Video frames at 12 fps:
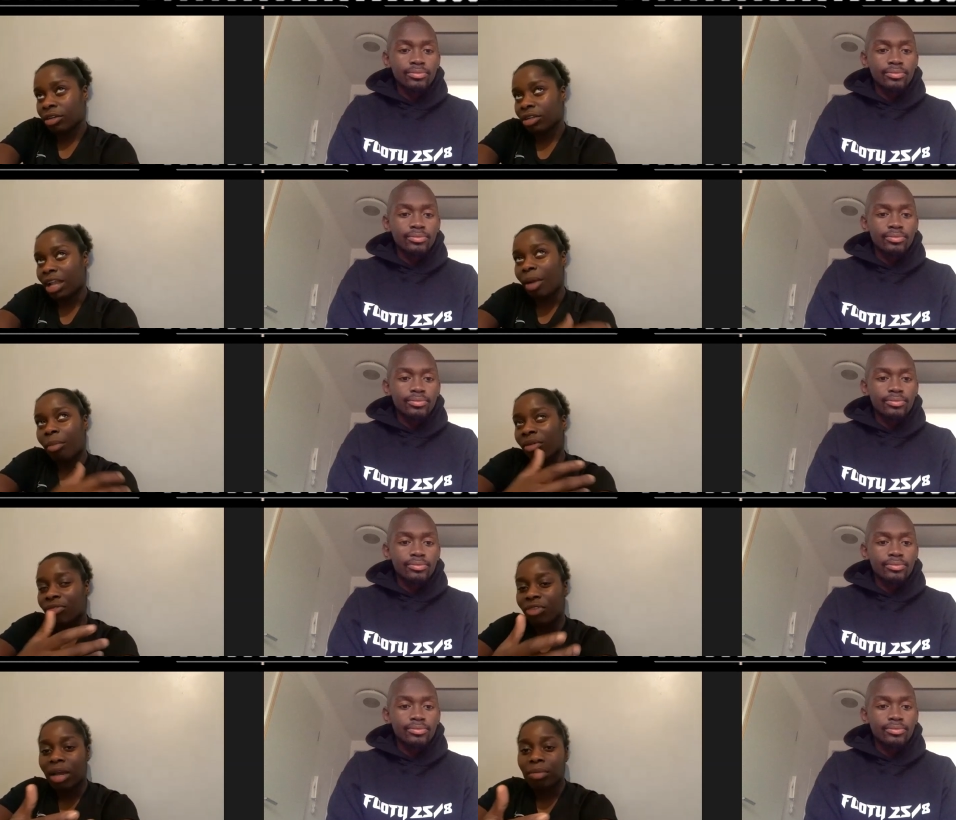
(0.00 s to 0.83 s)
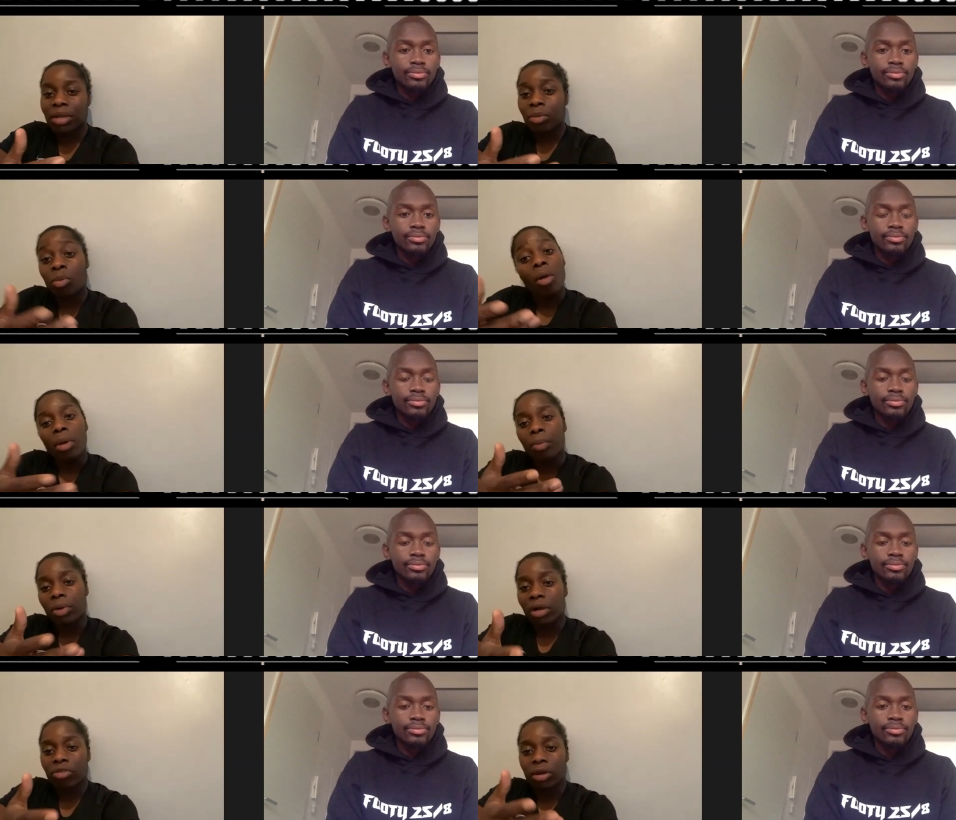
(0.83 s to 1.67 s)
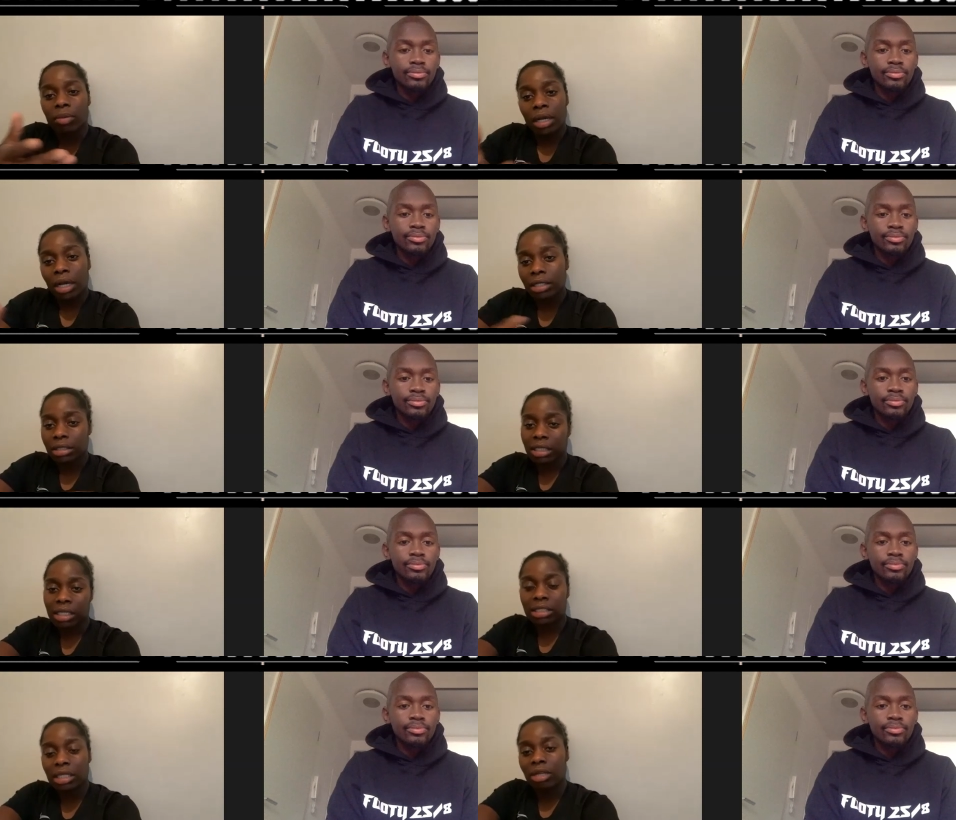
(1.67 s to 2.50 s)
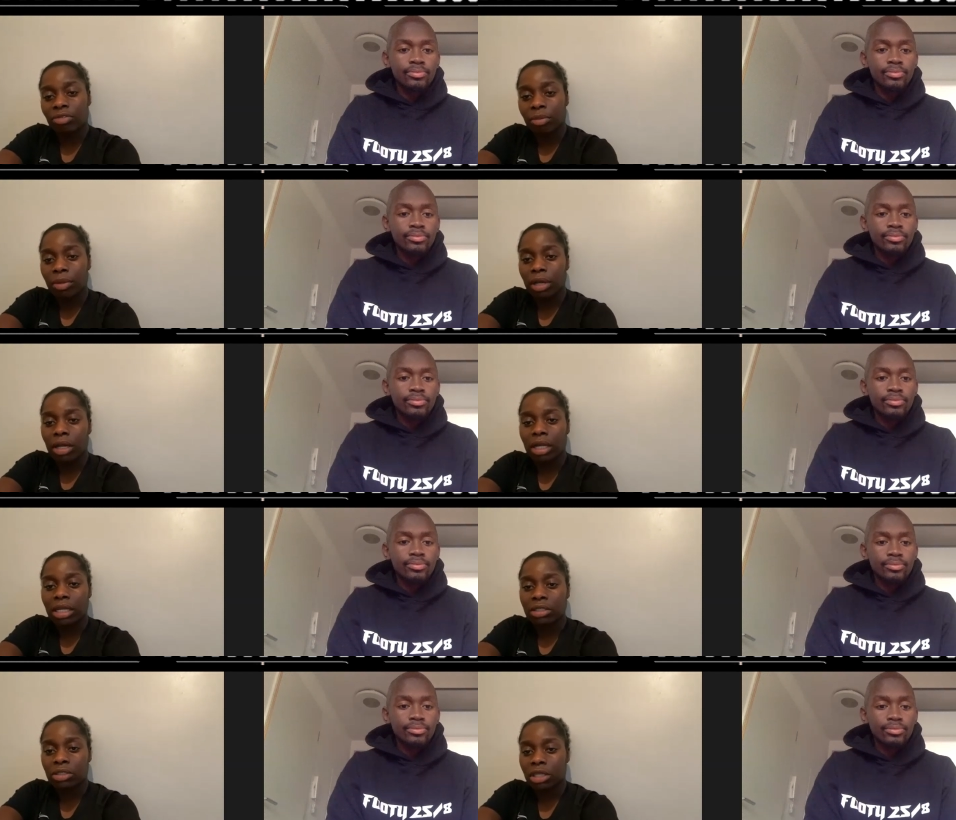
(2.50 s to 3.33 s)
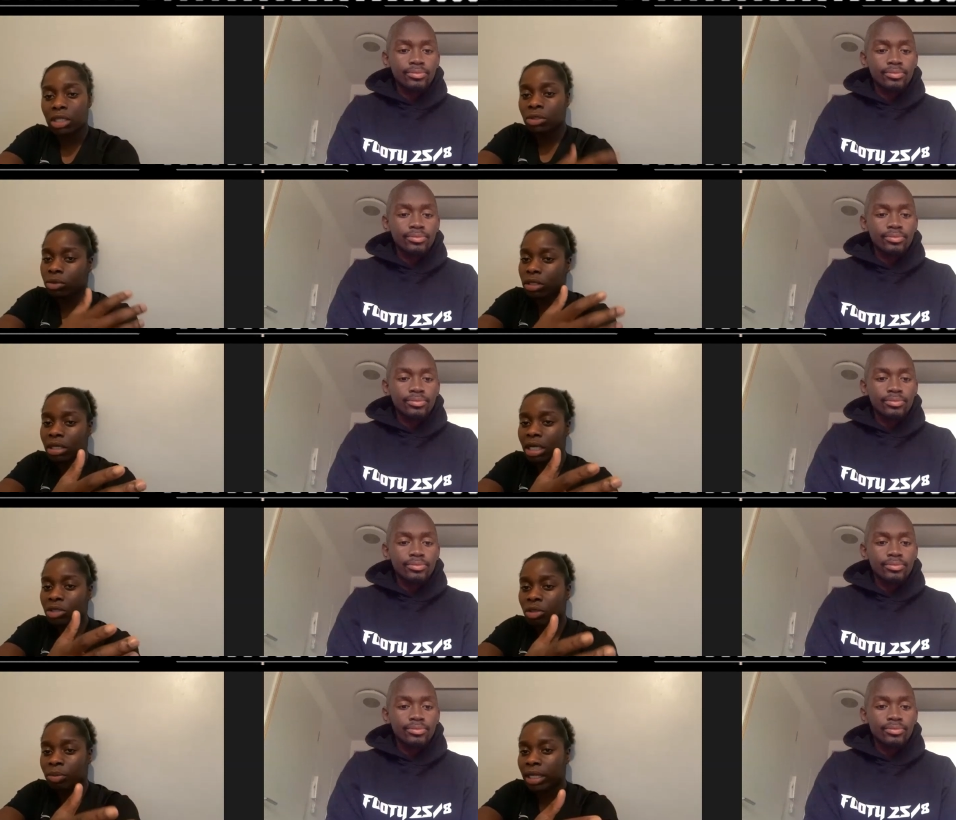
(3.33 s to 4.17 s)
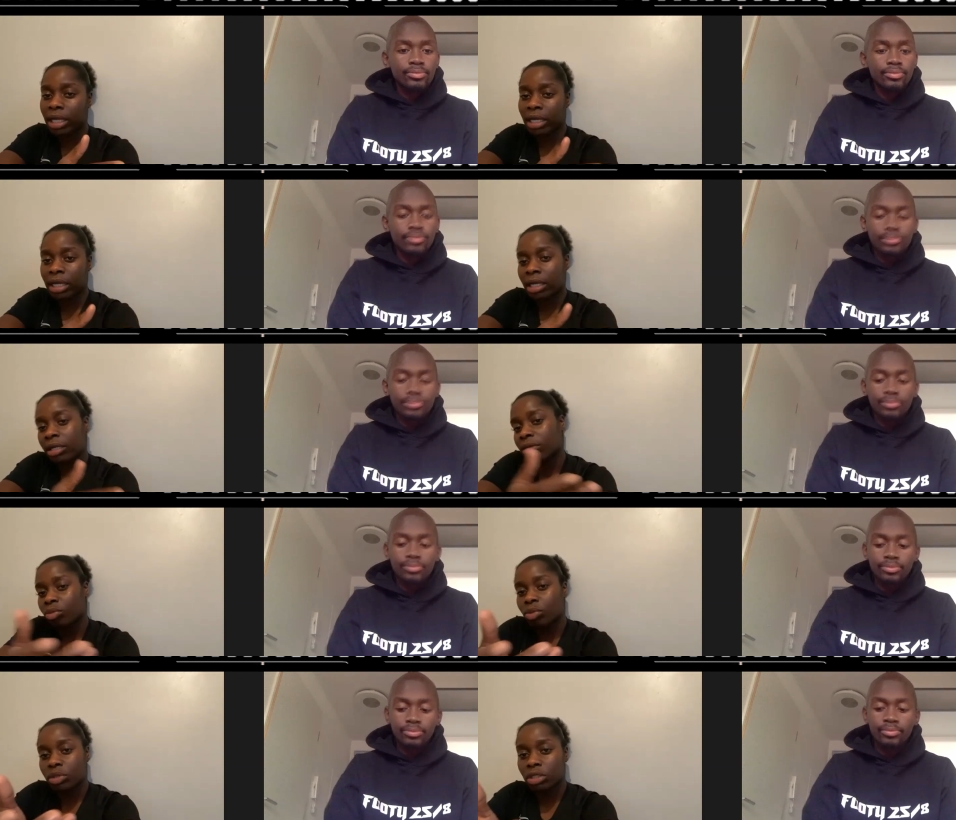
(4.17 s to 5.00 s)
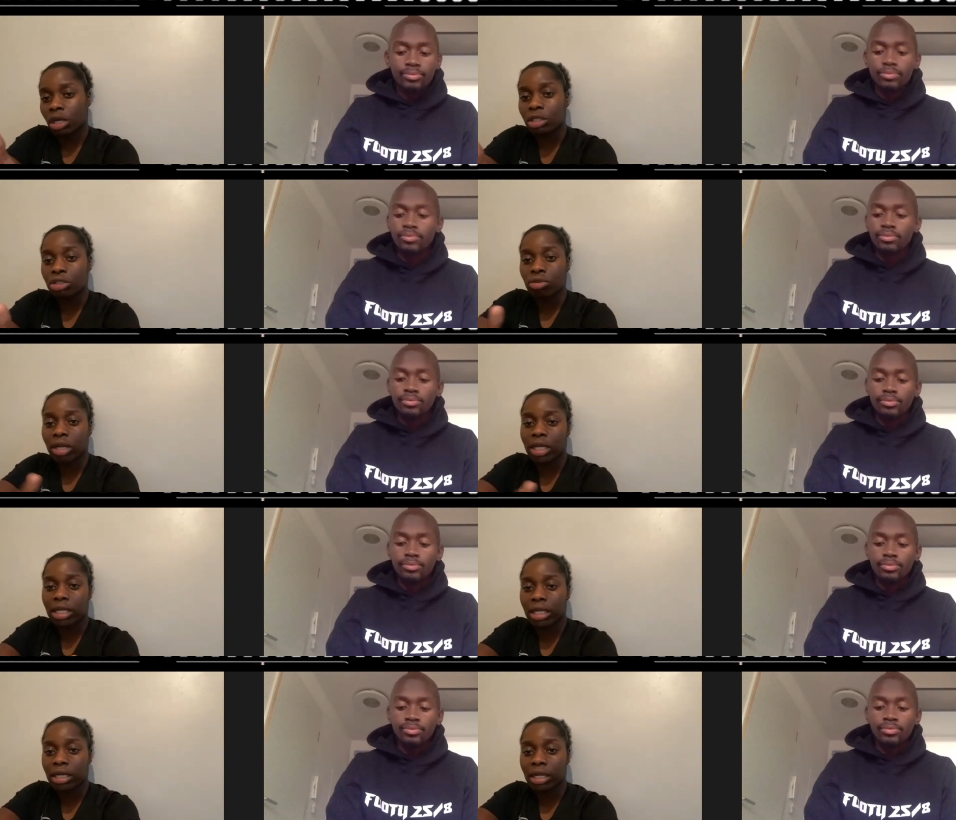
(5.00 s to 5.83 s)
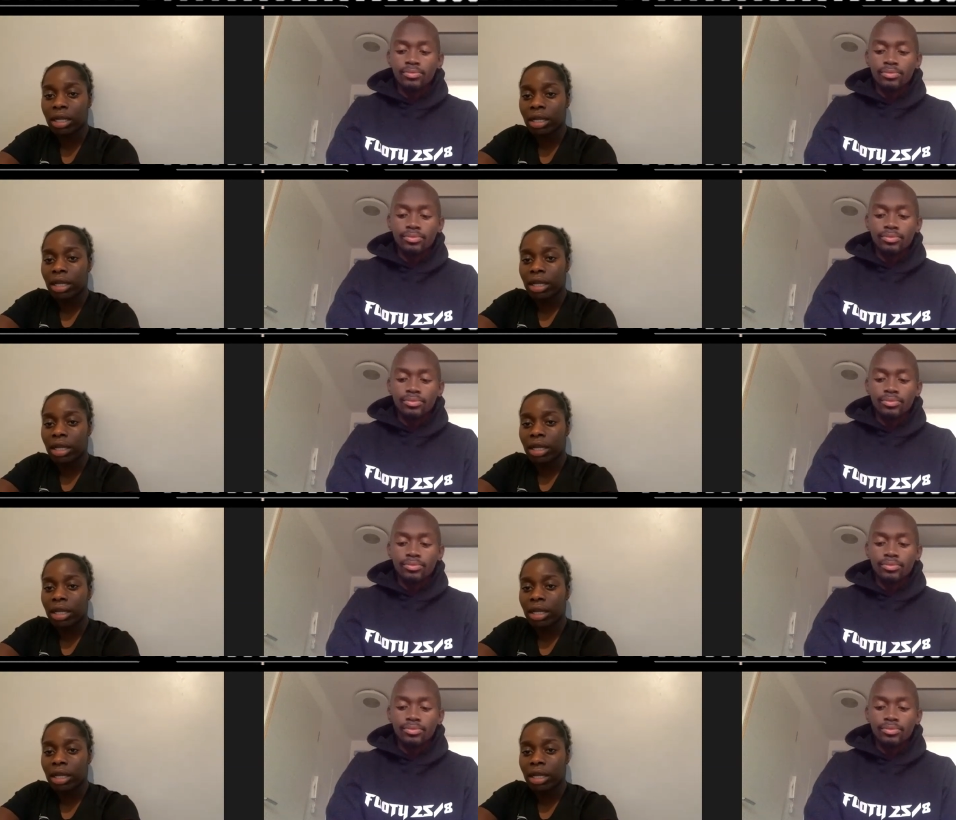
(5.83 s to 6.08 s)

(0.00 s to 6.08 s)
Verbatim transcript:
Speaker 1: like my family, well, my brother and my cousin, they seen it from early, so they saw the natural ability, and then we started training.